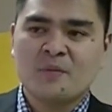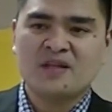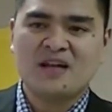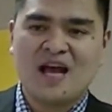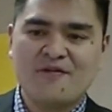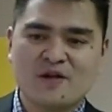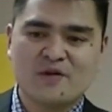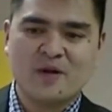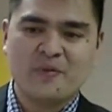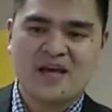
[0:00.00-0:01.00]
But then having
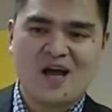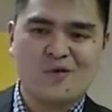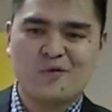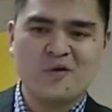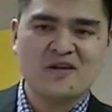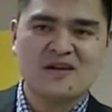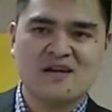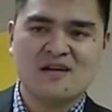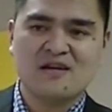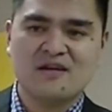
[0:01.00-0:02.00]
grown up in
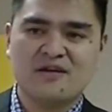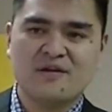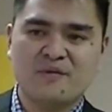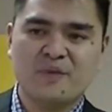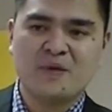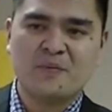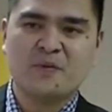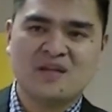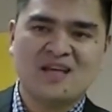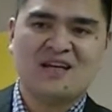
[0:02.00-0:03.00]
California, you know, when
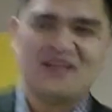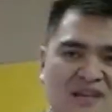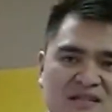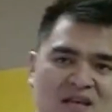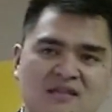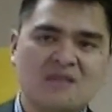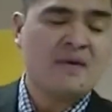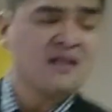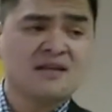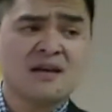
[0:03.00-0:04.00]
people think illegal, they think
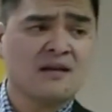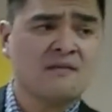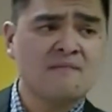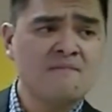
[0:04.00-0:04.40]
Mexican.